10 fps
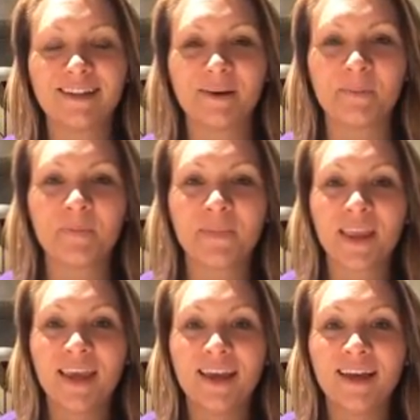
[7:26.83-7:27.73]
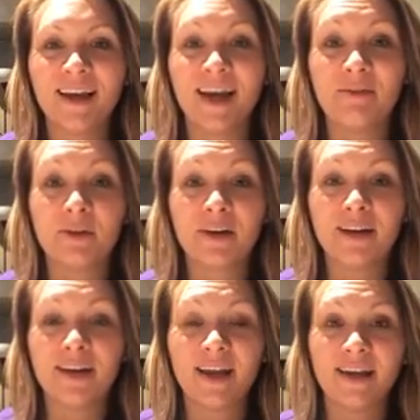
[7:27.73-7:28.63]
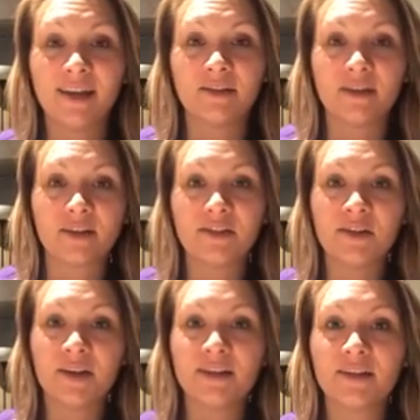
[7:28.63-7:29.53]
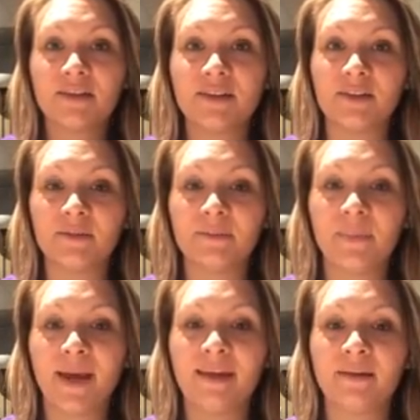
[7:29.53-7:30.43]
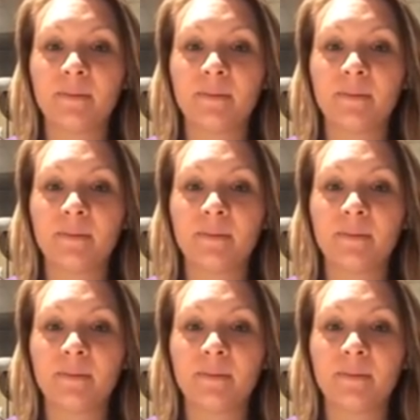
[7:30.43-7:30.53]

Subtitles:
So have a great night and I'll talk to you guys all soon. Bye.